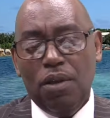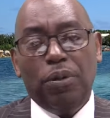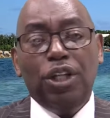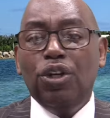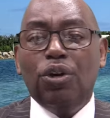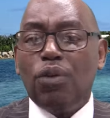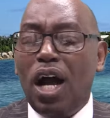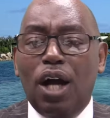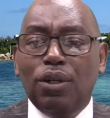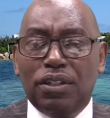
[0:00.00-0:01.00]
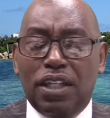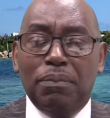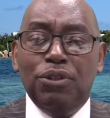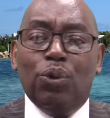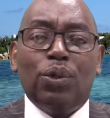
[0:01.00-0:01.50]
when you're around
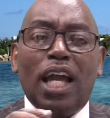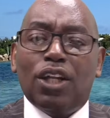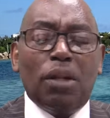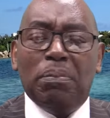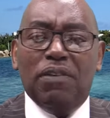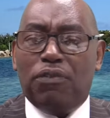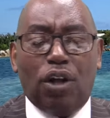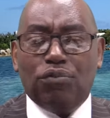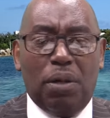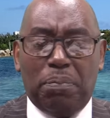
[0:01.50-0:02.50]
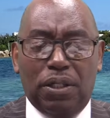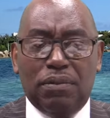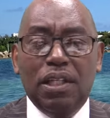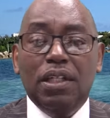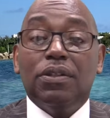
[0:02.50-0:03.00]
them, you cannot be
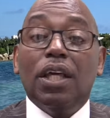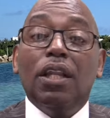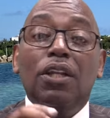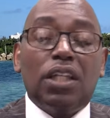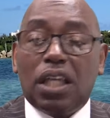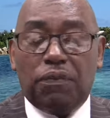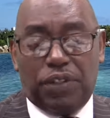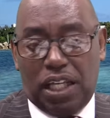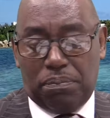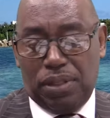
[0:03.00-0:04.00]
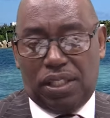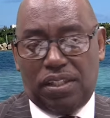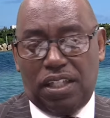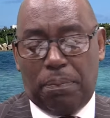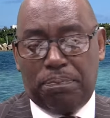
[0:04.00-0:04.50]
vulnerable. They're looking for that
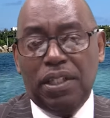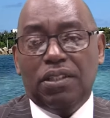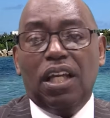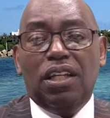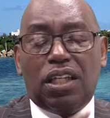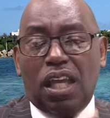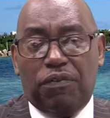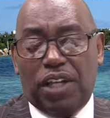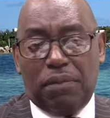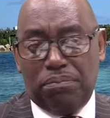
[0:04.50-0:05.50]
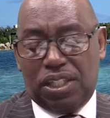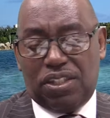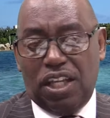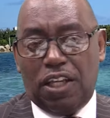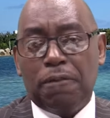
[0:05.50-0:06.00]
misstep. They're looking for that
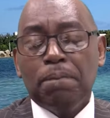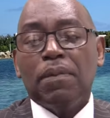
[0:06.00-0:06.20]
mistake.